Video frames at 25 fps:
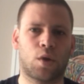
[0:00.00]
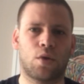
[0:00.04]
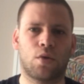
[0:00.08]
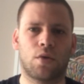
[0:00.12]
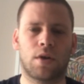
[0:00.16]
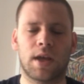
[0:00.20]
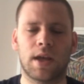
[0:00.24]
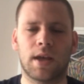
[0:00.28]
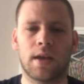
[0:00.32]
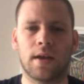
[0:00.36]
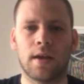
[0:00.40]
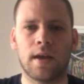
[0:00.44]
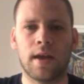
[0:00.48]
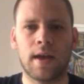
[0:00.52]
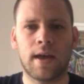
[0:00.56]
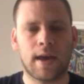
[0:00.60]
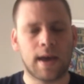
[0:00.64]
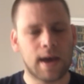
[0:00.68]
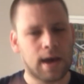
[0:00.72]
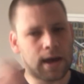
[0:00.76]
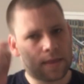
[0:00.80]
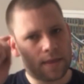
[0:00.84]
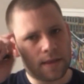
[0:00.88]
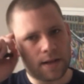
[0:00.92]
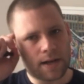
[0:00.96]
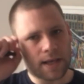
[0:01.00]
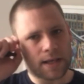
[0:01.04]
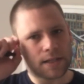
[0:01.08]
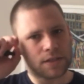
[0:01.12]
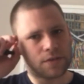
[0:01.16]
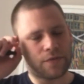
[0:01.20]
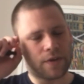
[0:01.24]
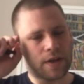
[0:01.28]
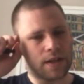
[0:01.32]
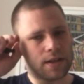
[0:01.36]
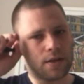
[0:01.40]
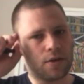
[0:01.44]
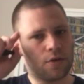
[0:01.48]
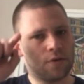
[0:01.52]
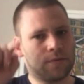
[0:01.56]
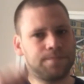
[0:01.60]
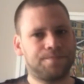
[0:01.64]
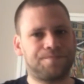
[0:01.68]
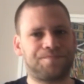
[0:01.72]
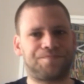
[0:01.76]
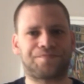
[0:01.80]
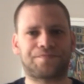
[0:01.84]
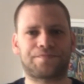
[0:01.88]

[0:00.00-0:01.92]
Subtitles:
Okay, in the next video,